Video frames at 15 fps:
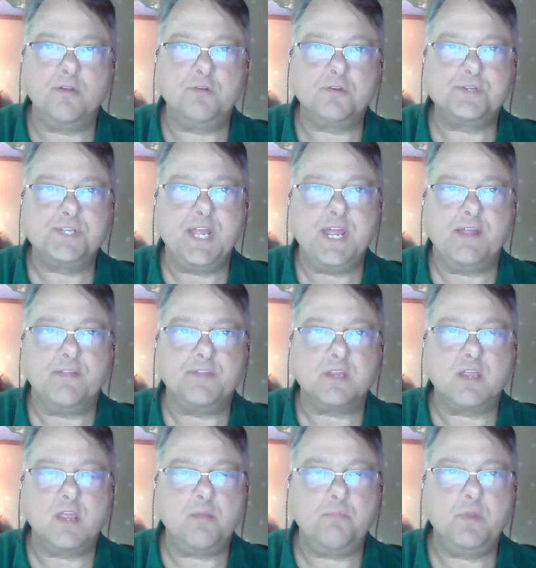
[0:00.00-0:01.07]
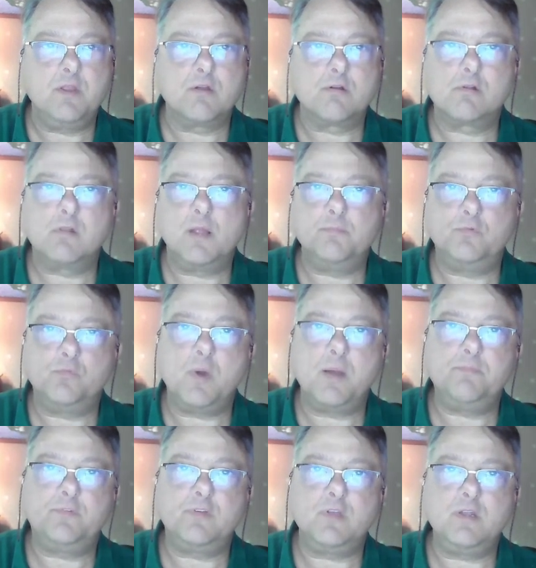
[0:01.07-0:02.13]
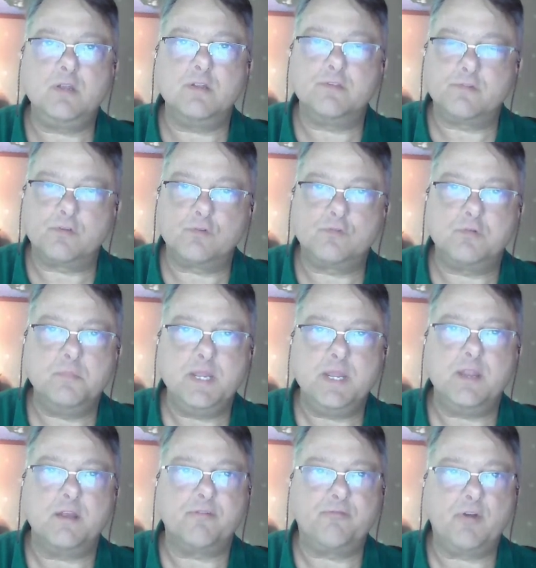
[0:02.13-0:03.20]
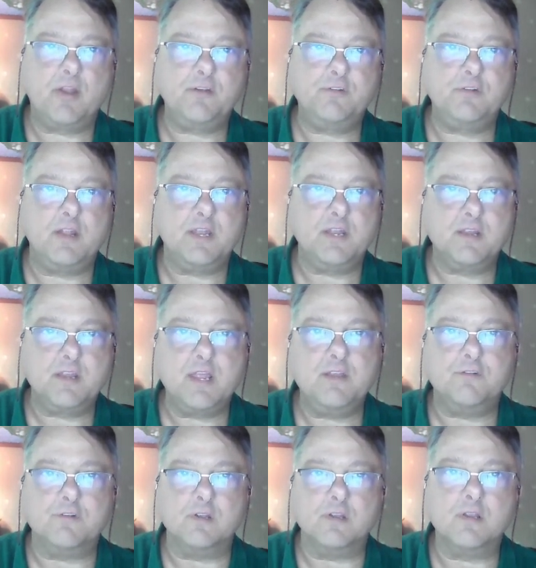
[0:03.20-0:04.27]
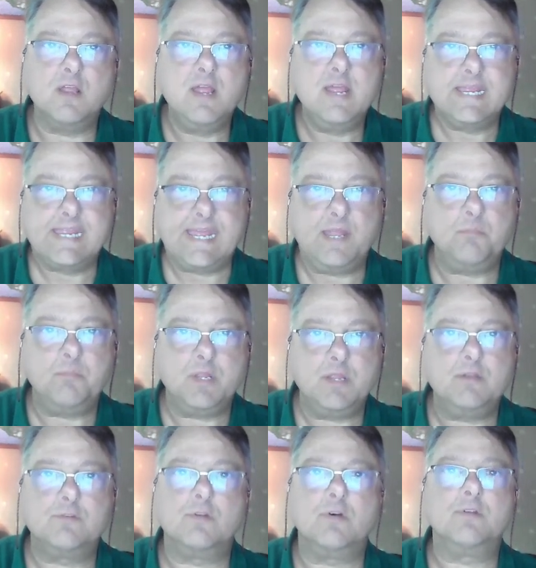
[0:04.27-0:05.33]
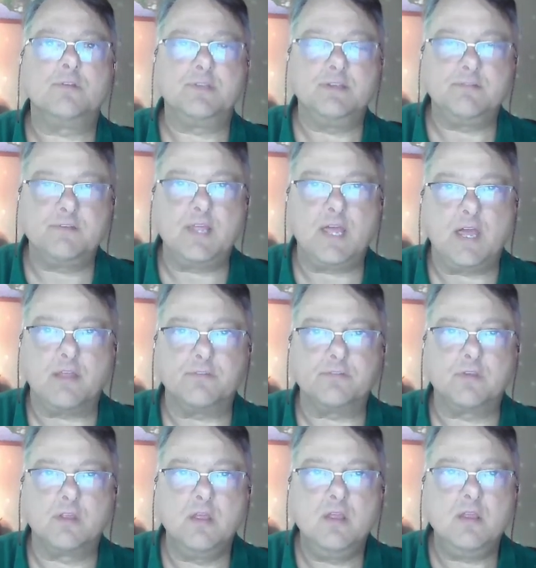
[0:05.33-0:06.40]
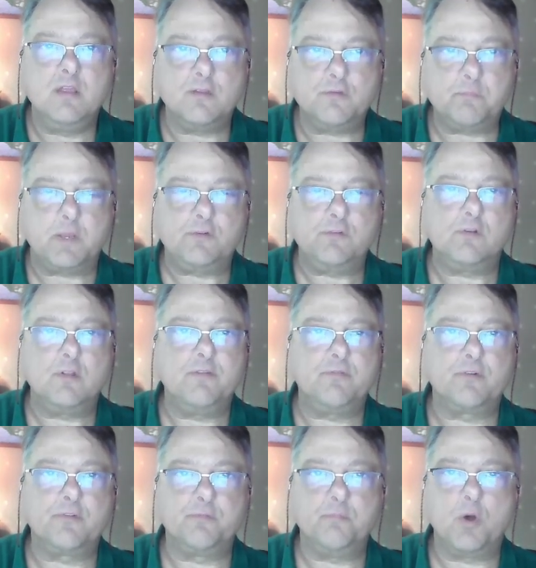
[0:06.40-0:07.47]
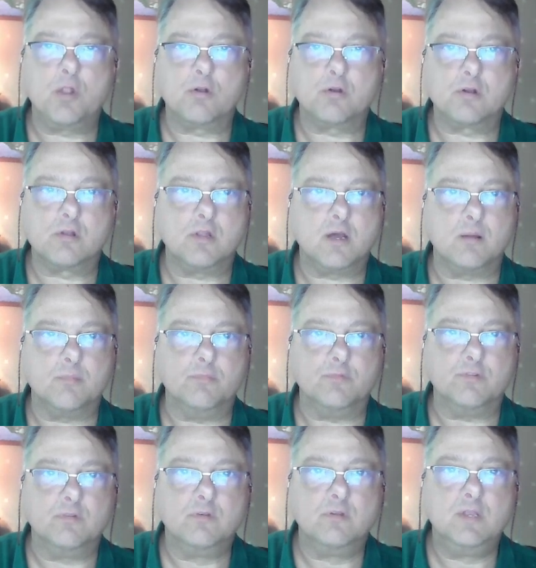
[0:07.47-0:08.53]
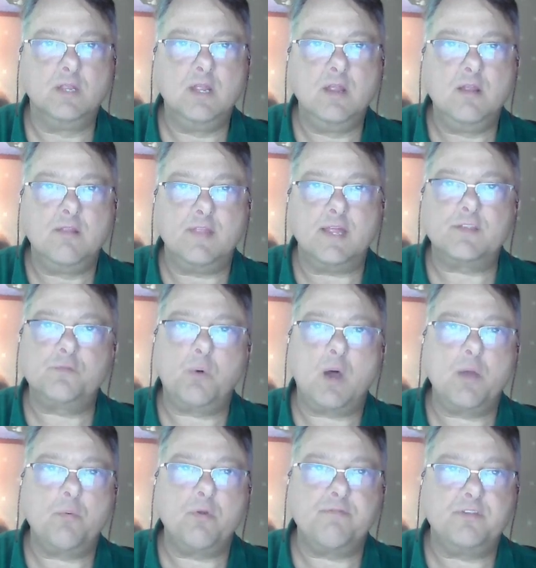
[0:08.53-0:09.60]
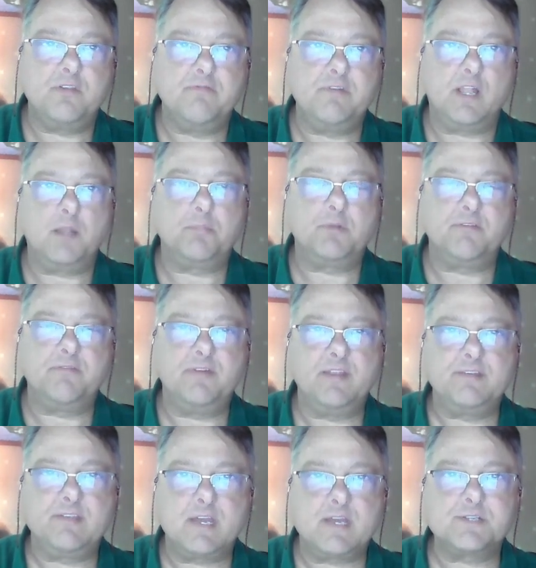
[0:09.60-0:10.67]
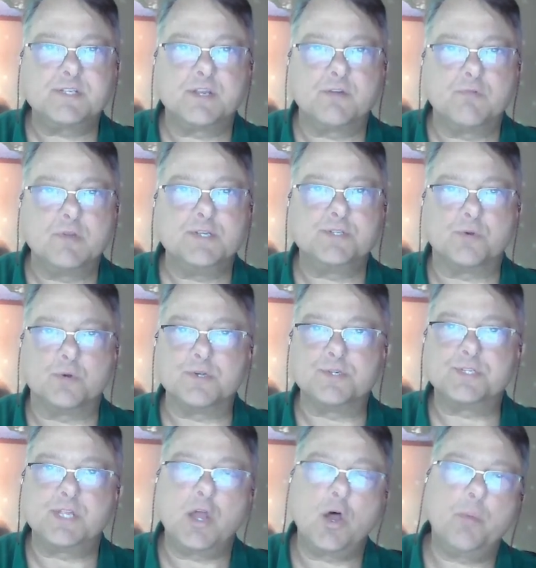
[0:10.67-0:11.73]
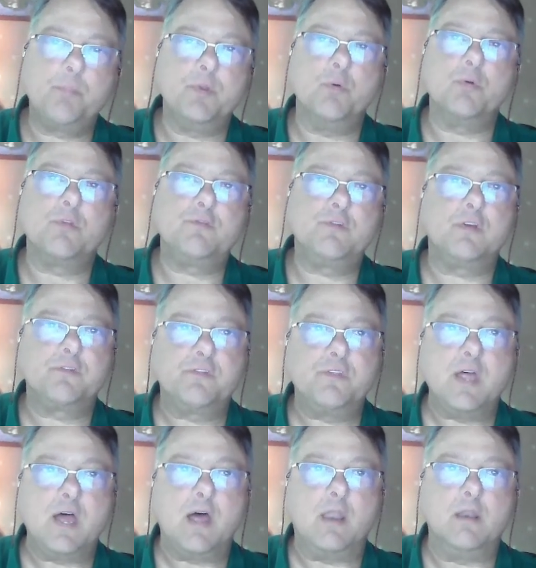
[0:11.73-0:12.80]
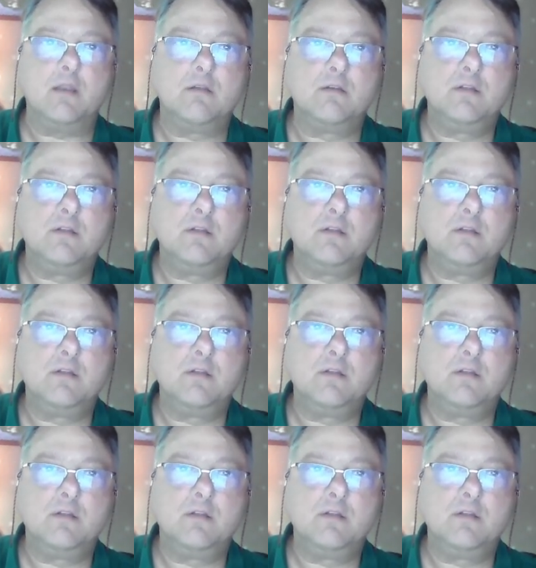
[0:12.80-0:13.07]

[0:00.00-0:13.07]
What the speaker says: understand that keeping your club's website and social media fresh and engaging can be a daunting task, especially for smaller clubs. That's why we've developed a fantastic resource to help you with just that.